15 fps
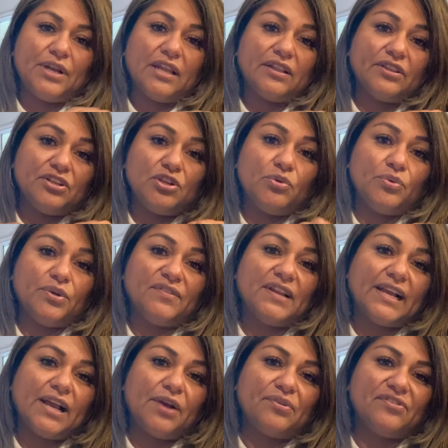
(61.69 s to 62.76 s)
not the new ones
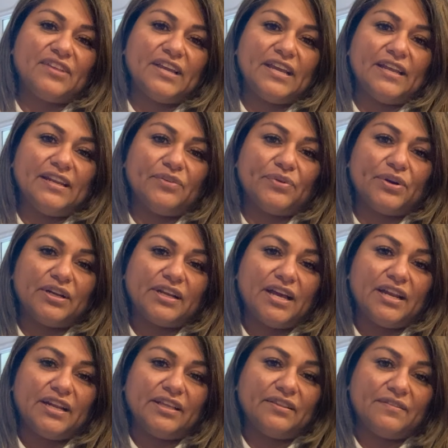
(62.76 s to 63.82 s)
like I was saying, or it
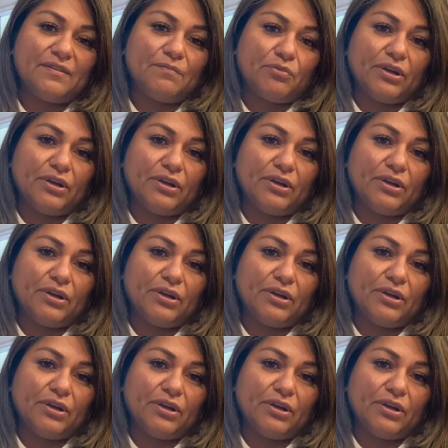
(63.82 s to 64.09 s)
kind of zipper